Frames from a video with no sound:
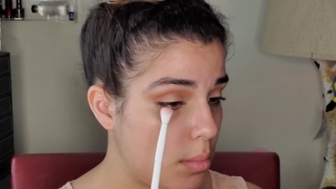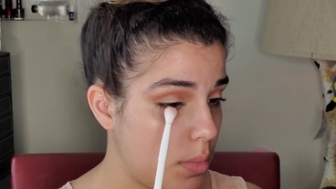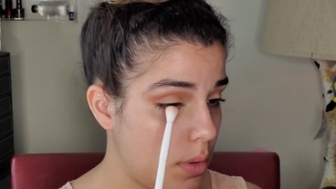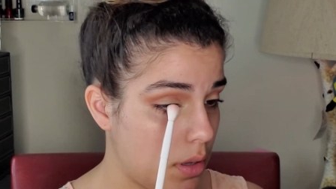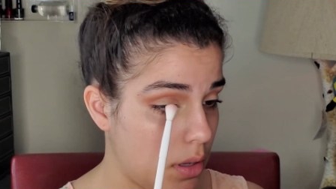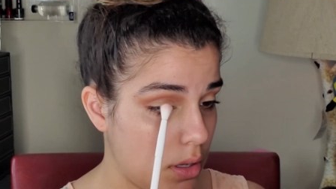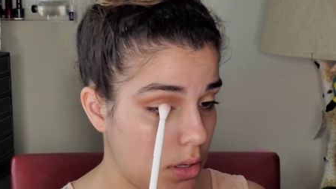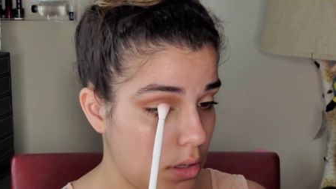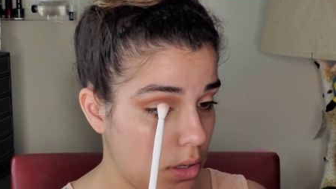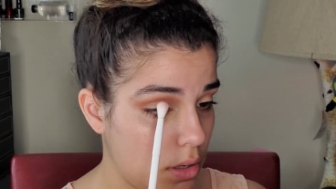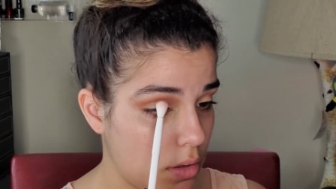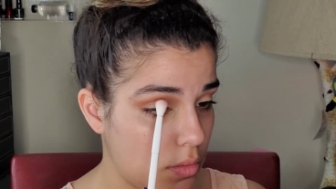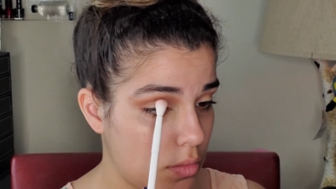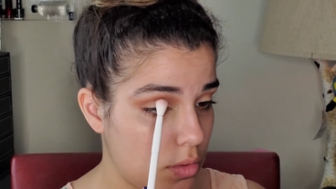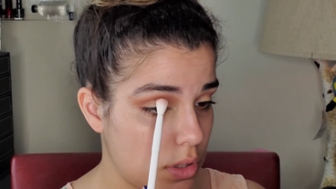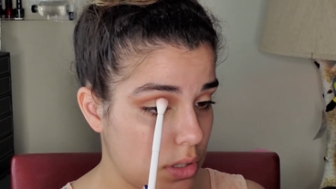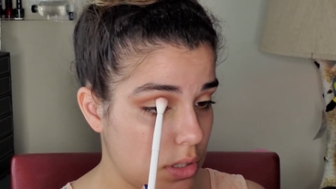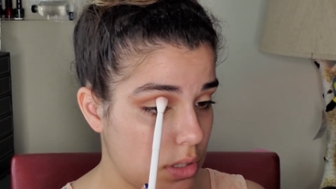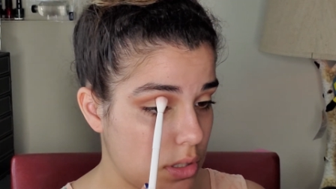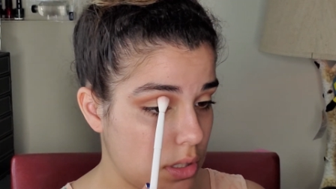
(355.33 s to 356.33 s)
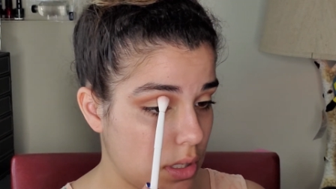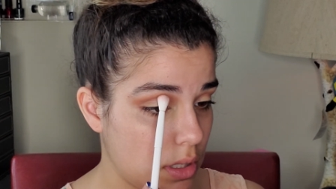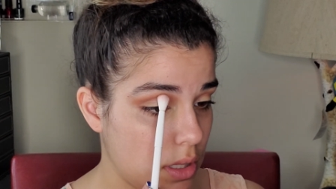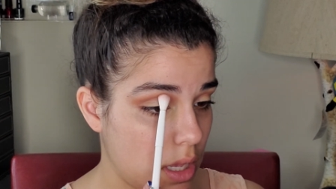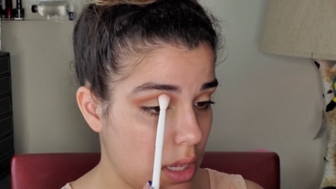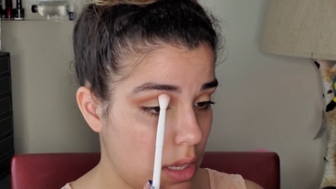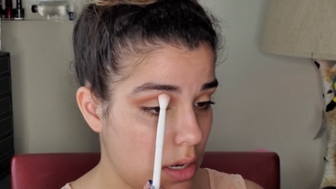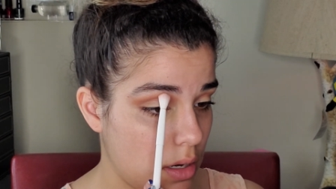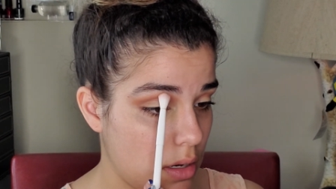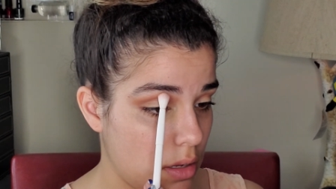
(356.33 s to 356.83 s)
But, you know, just to
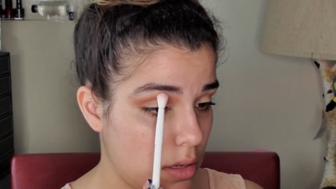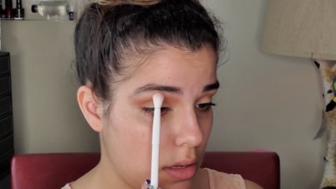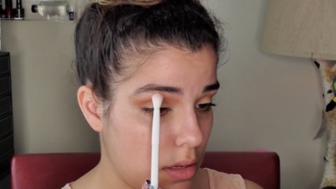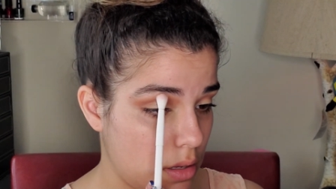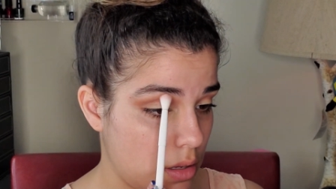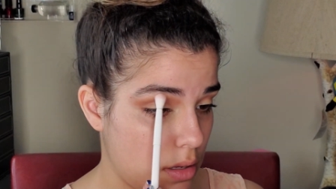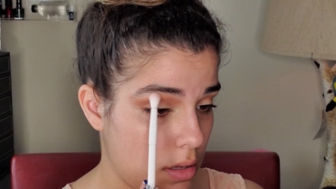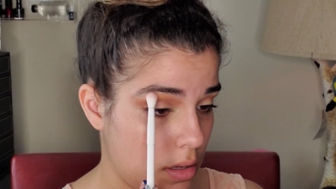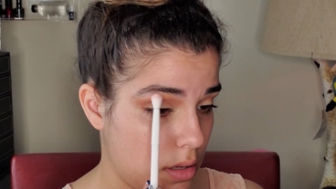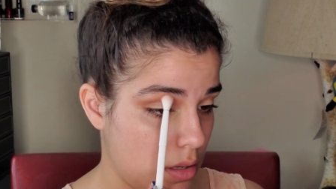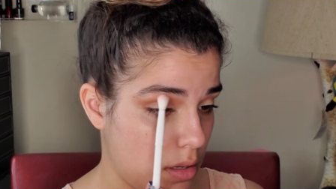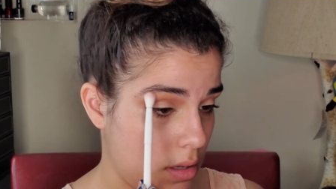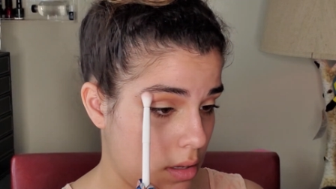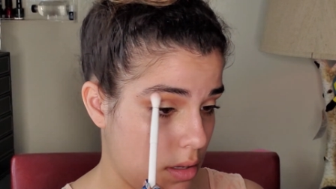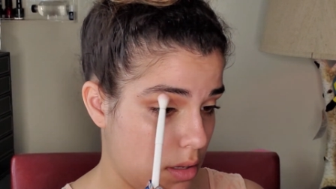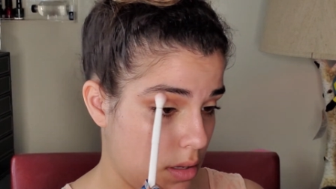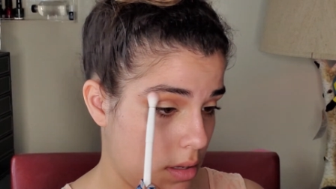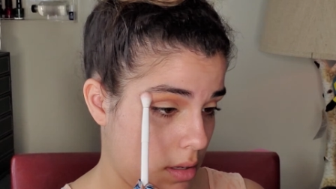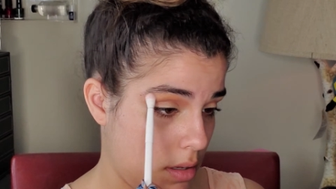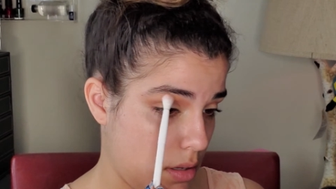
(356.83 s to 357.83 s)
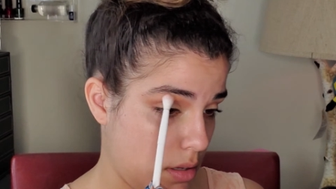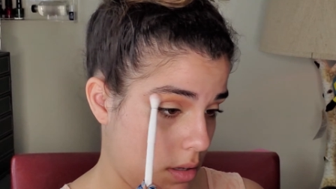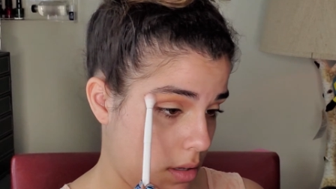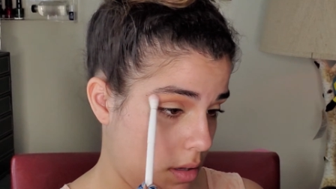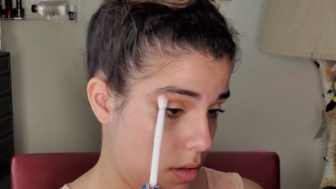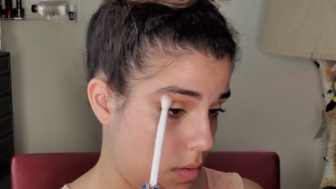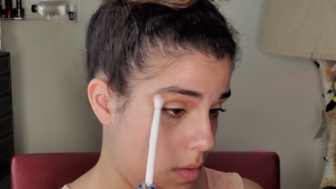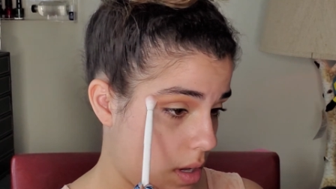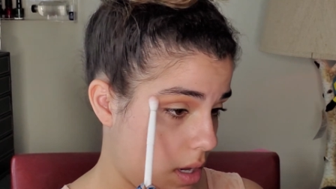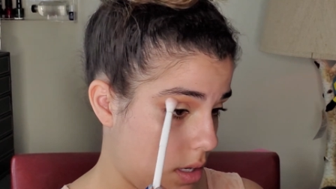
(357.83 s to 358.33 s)
let
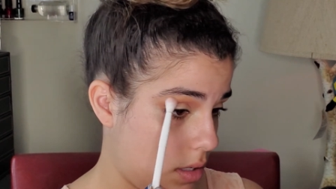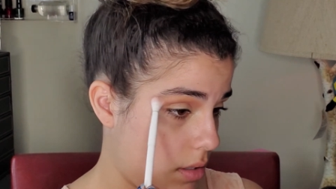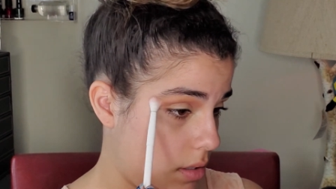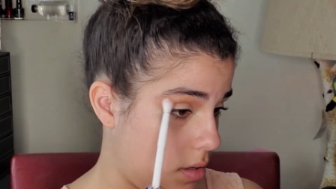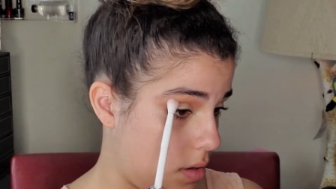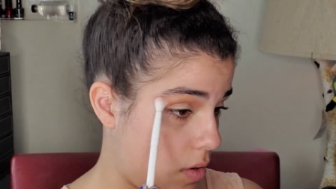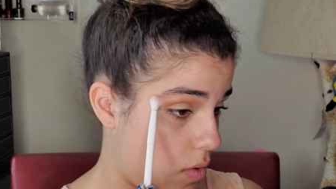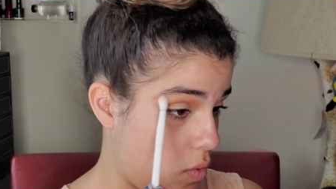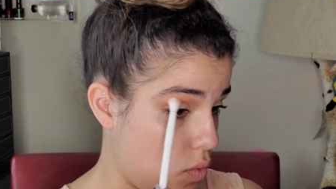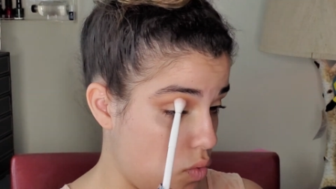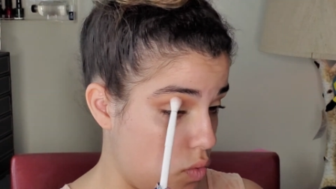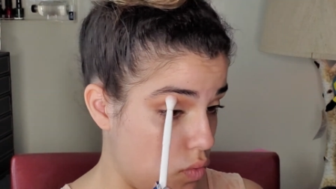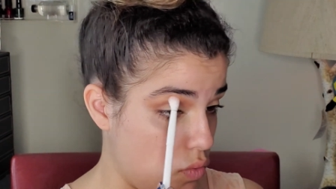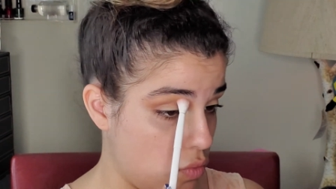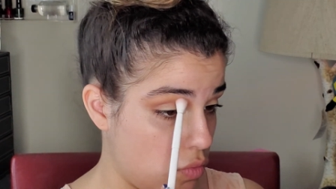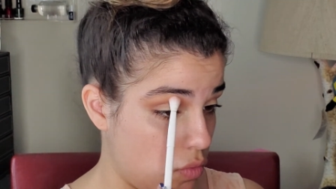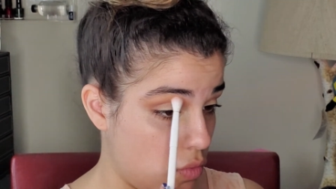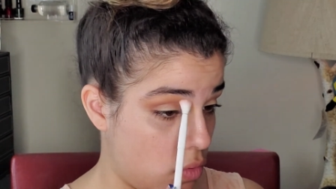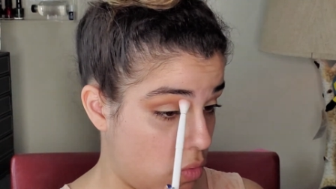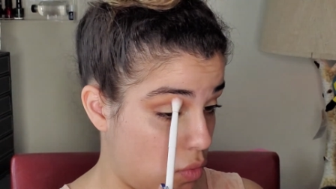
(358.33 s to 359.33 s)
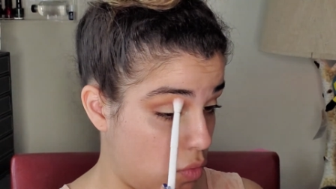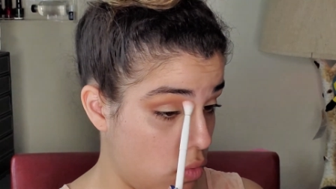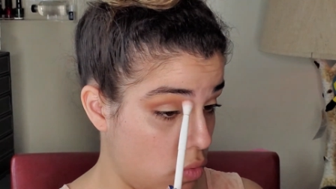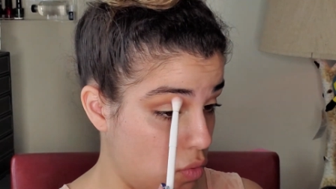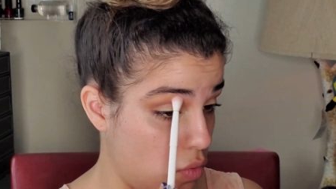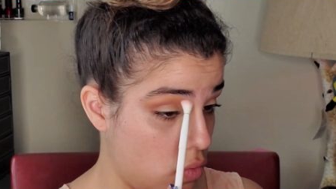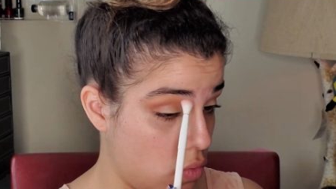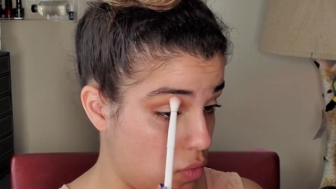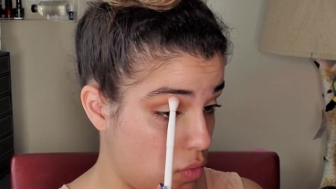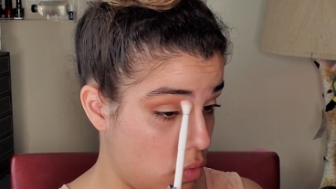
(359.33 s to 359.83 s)
you guys know. Ooh,
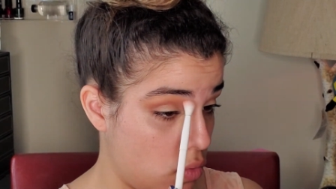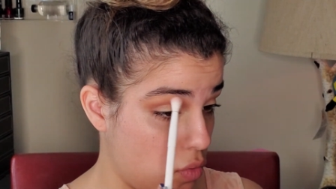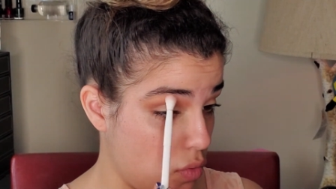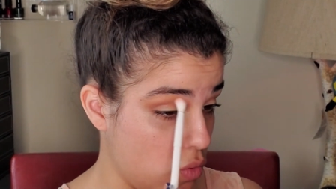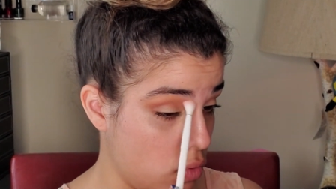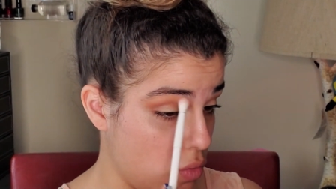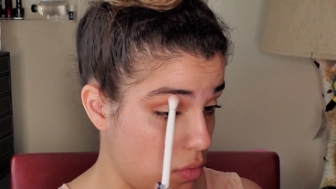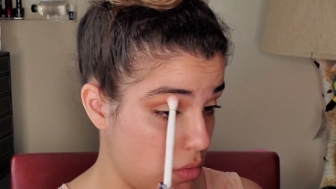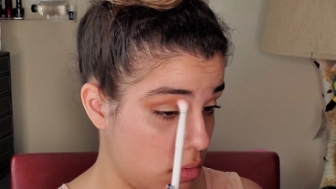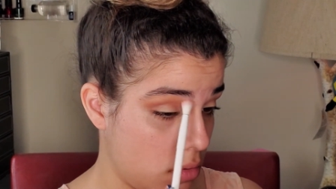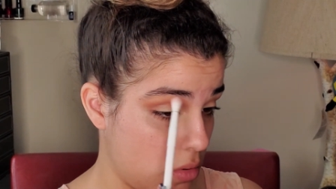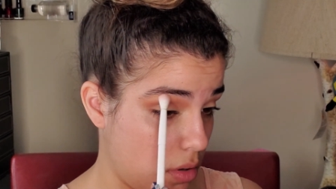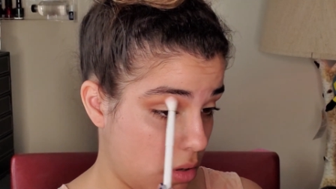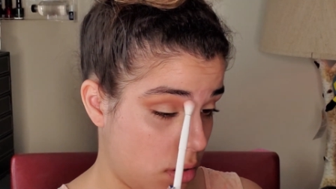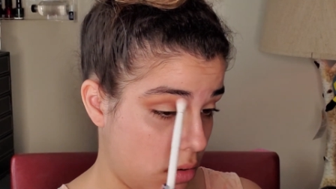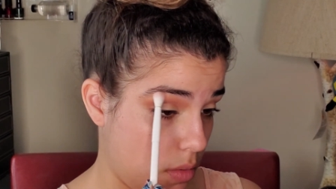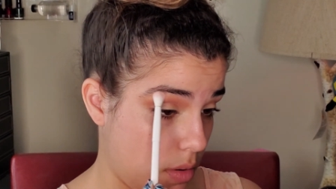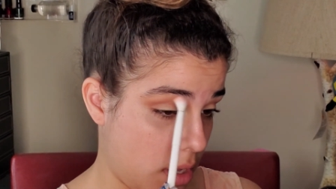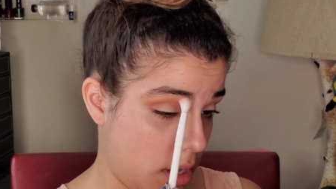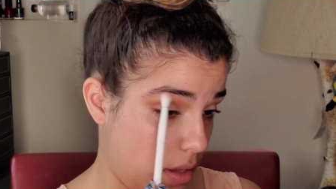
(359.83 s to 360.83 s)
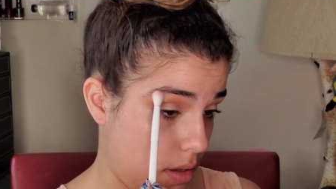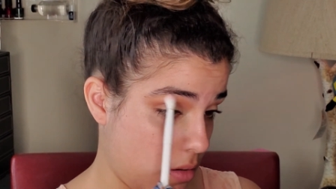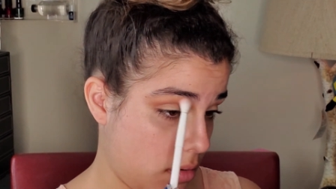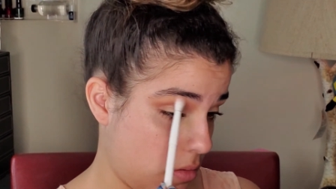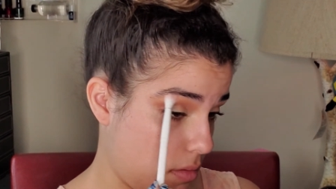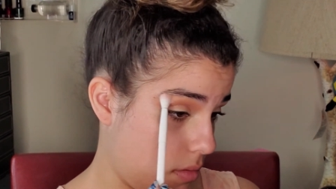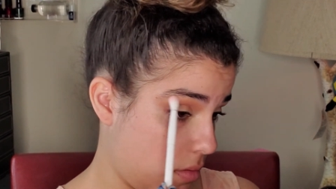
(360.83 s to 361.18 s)
ooh, ooh. Okay.